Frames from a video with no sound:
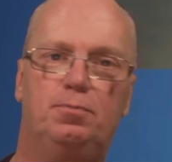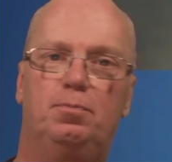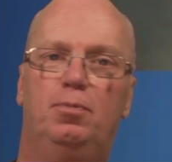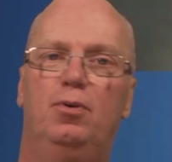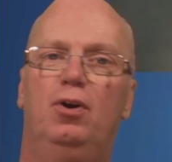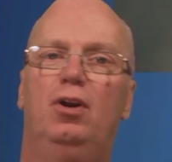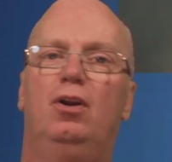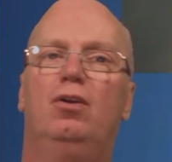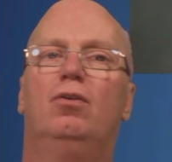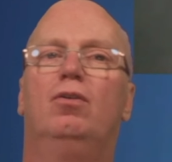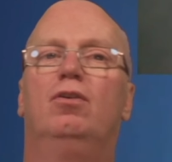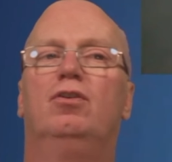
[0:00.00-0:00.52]
put
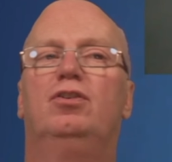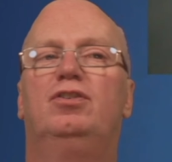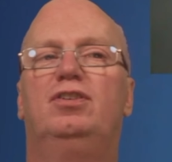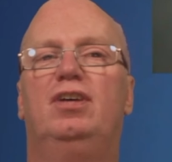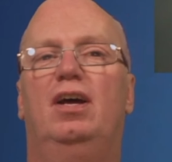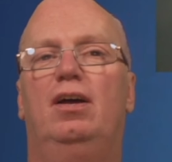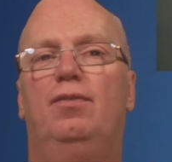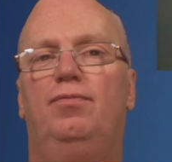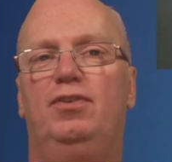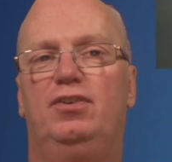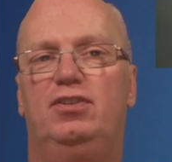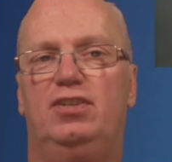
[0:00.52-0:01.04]
it on the
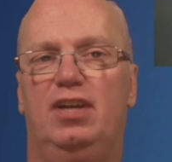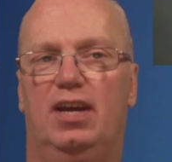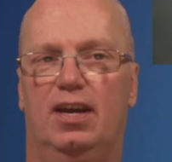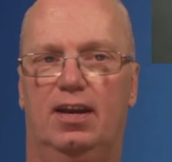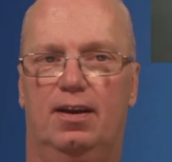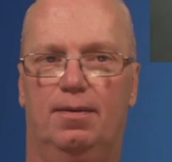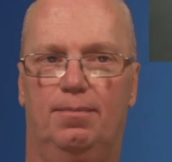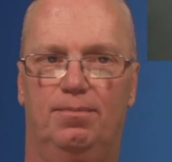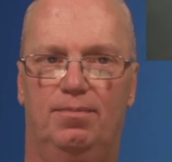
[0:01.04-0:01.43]
selfie stick.